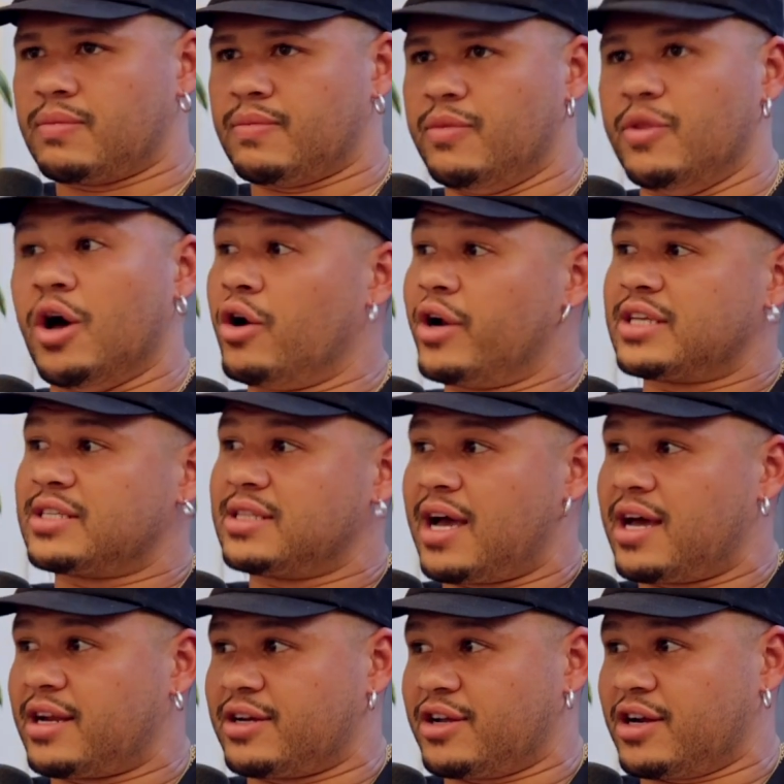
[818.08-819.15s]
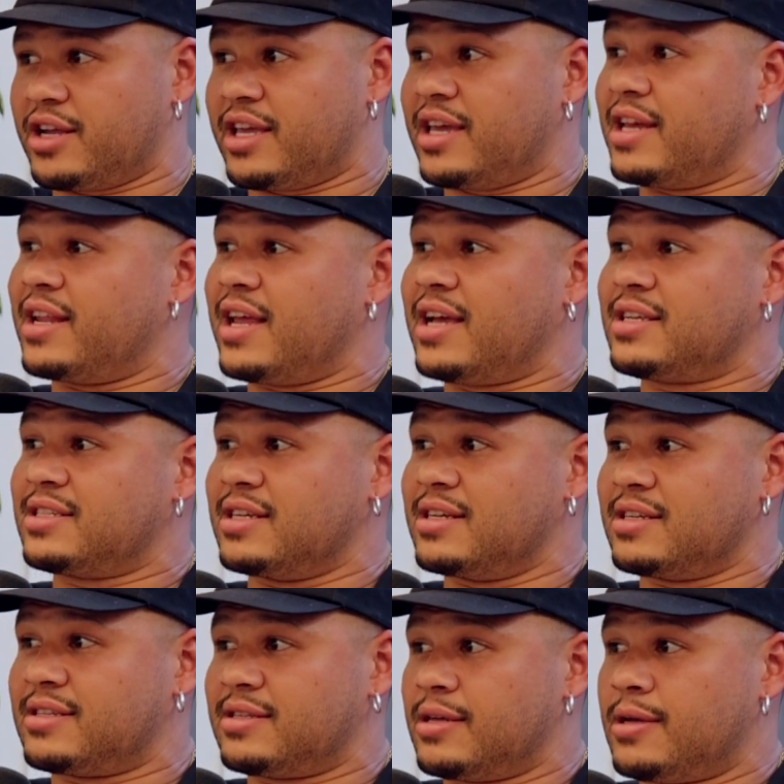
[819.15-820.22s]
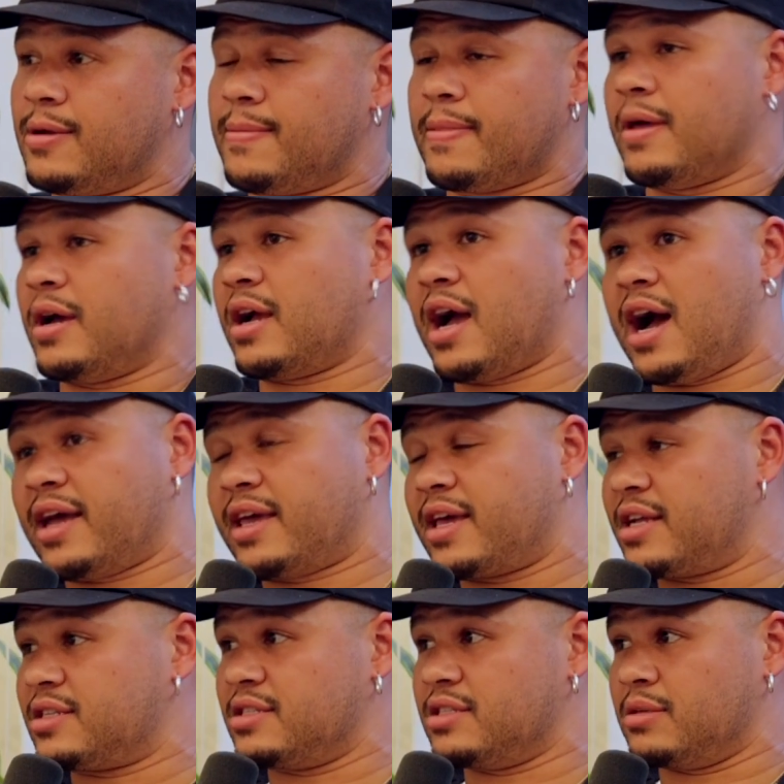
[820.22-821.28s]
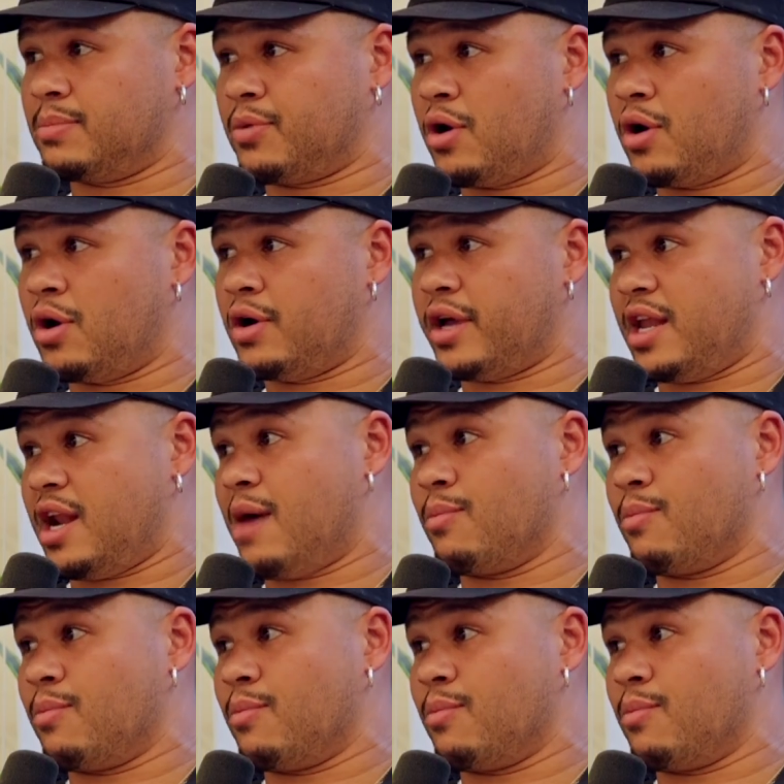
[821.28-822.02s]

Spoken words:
No, that's not a dirty hit. That's just a guy catches the ball, and